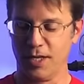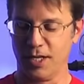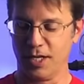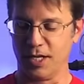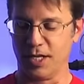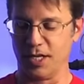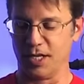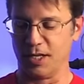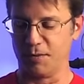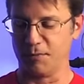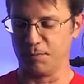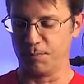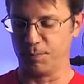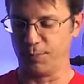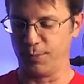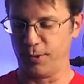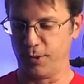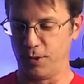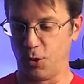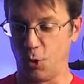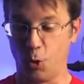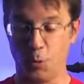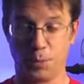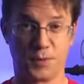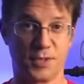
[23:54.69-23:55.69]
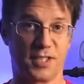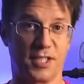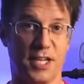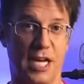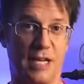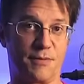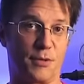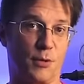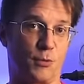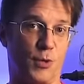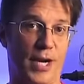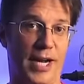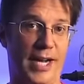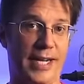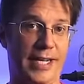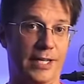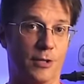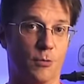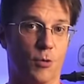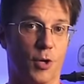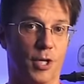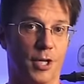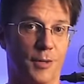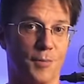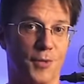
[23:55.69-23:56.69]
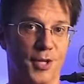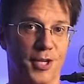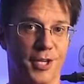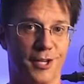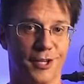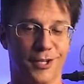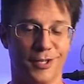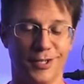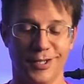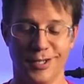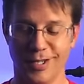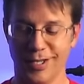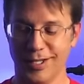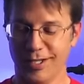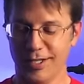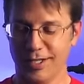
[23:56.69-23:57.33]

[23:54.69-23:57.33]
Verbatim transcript: I hope to dive a wreck while I'm there.